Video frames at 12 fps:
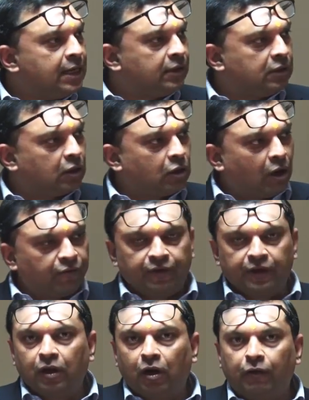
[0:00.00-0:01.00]
in the
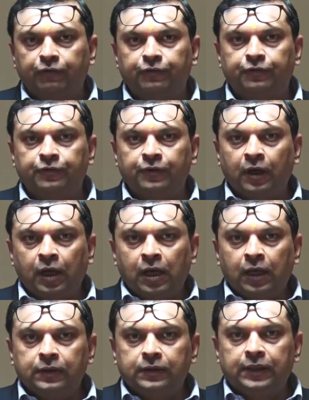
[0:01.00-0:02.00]
coffin of
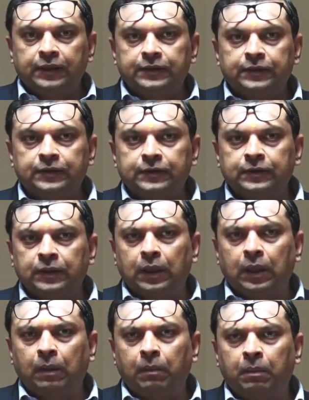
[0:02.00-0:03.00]
this
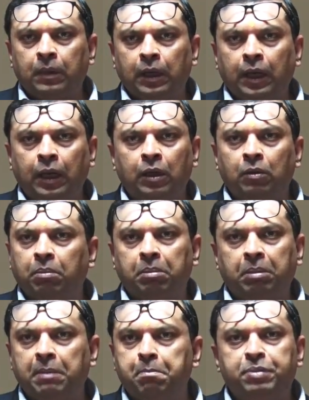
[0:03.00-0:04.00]

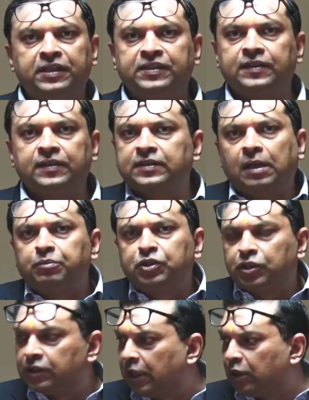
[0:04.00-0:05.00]
implicit
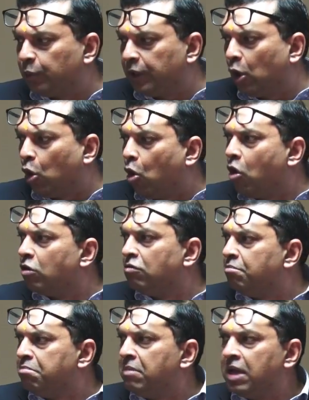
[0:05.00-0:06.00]
assumption that we all
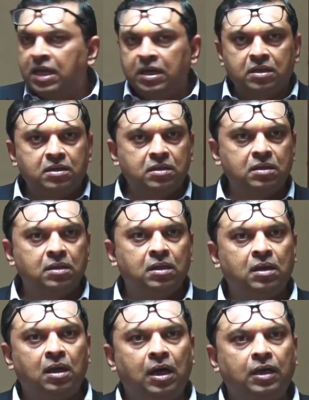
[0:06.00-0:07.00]
made
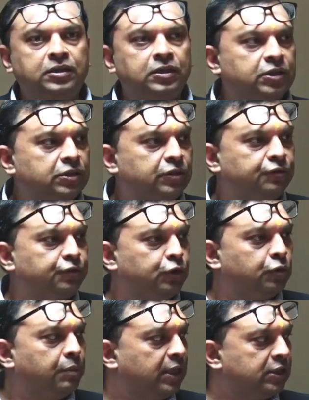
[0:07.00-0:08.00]
until just a
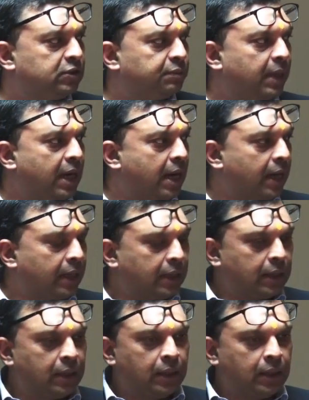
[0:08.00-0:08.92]
few months back,